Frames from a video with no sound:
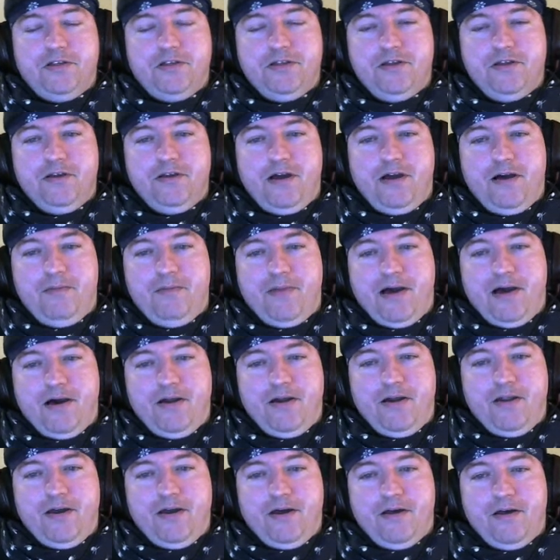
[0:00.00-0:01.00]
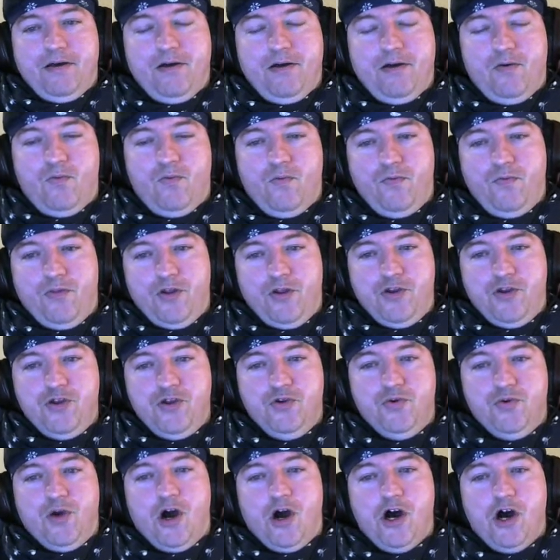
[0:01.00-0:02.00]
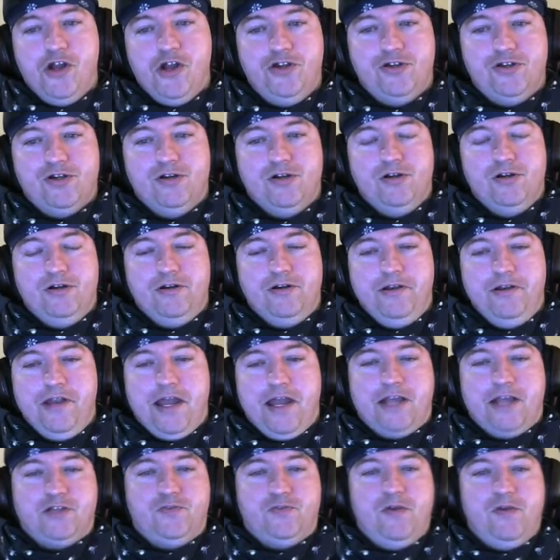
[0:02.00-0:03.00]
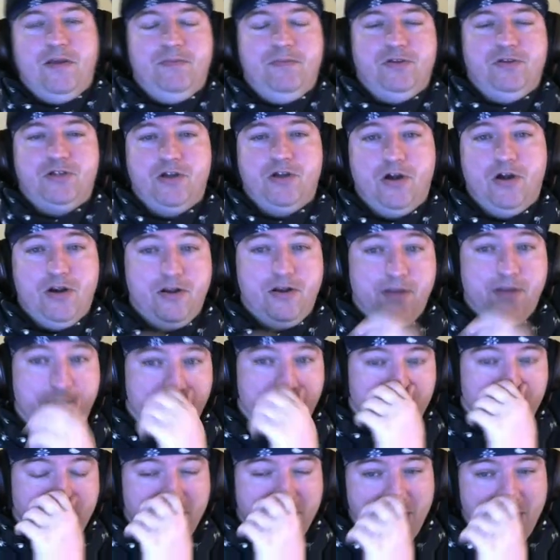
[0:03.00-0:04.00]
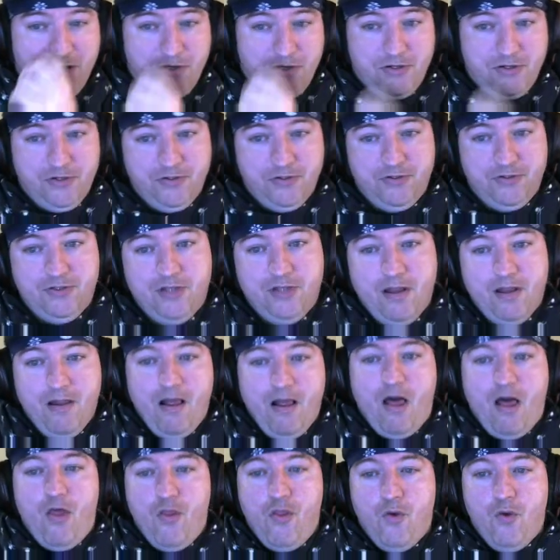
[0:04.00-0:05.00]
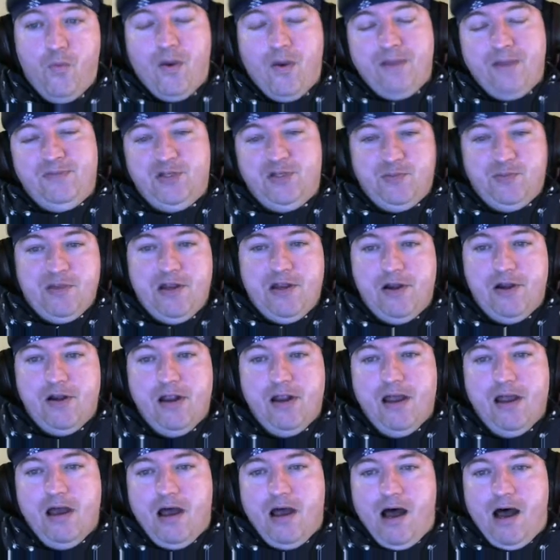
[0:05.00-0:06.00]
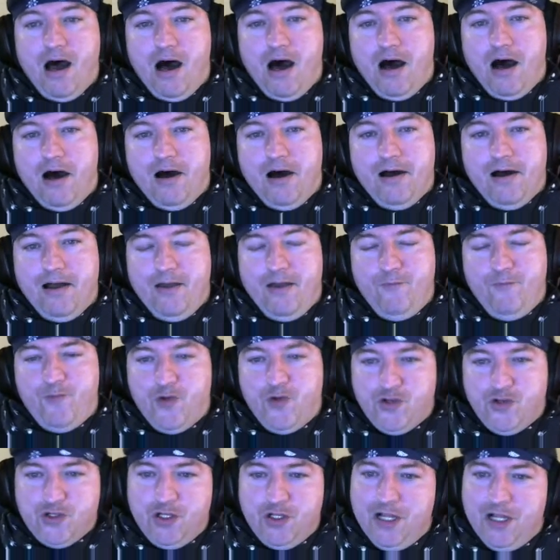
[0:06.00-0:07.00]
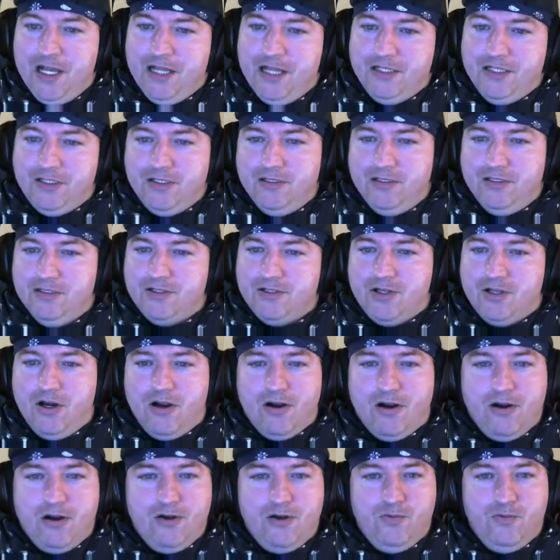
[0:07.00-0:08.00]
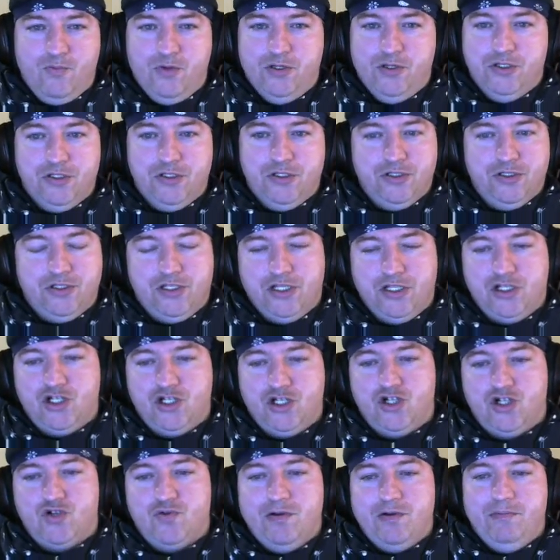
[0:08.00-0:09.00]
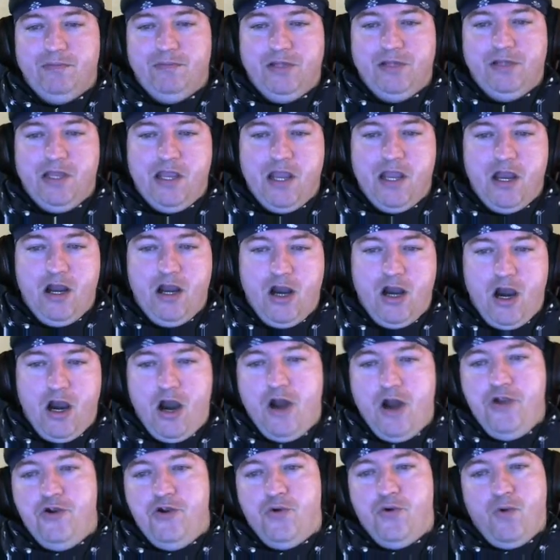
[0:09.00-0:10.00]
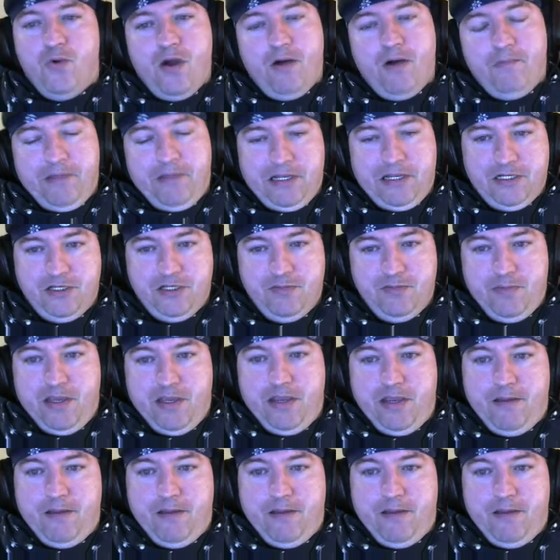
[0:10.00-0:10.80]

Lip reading: about the new Hunter Naxxramas card that was introduced, the Web Spinner. At first glance, this card was extremely underwhelming to me,